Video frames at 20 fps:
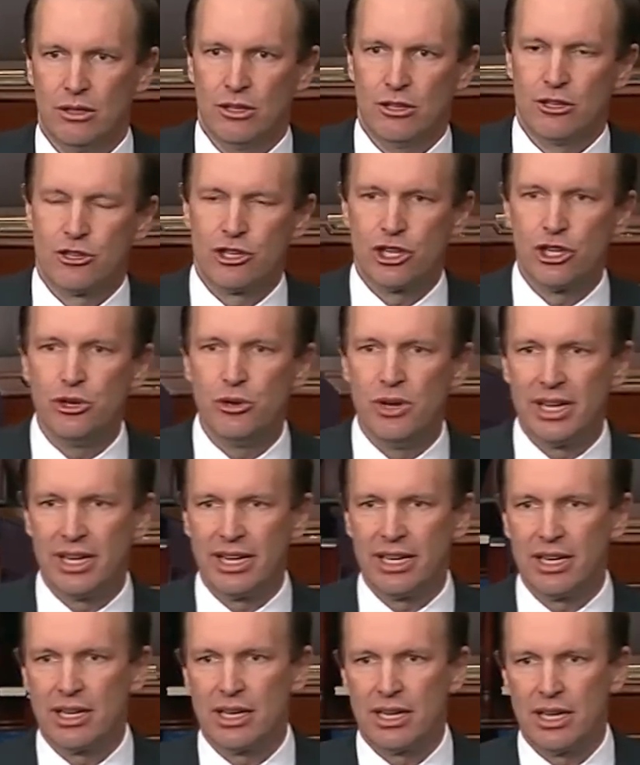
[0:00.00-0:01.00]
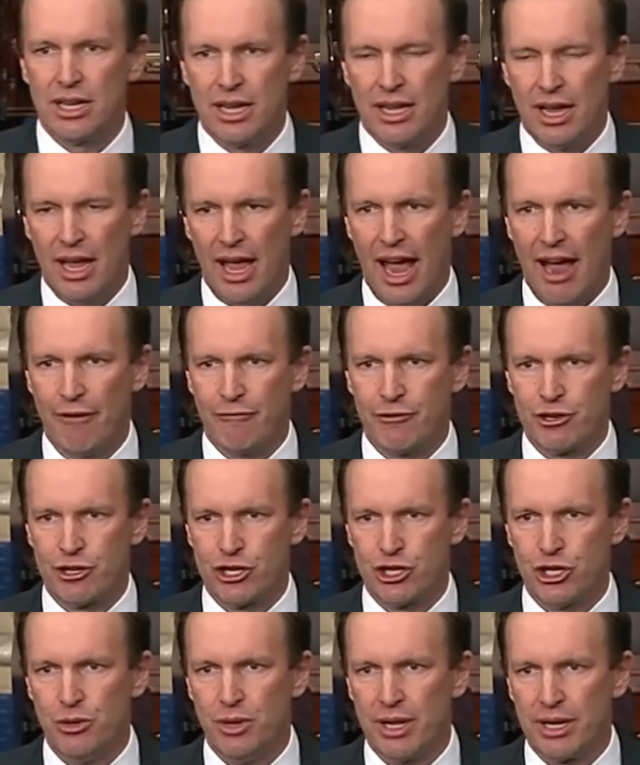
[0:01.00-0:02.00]
shooting after
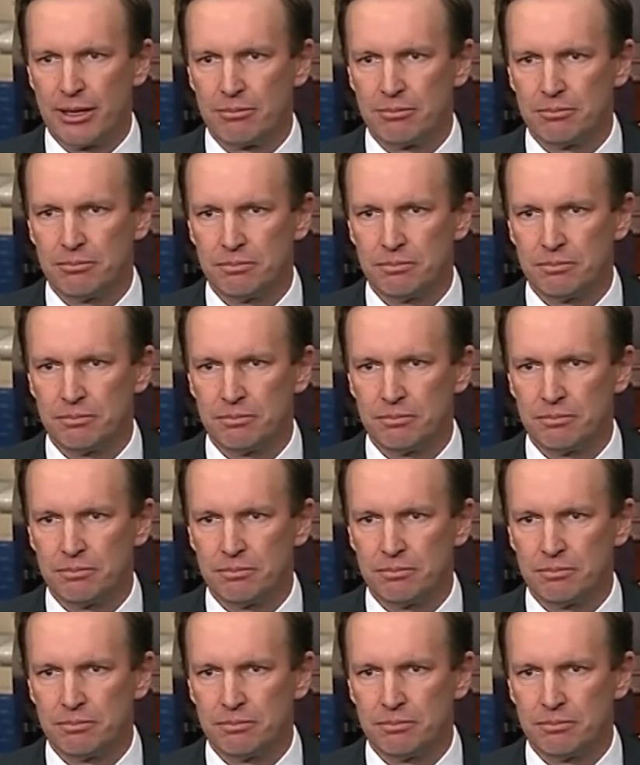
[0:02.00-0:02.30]
shooting.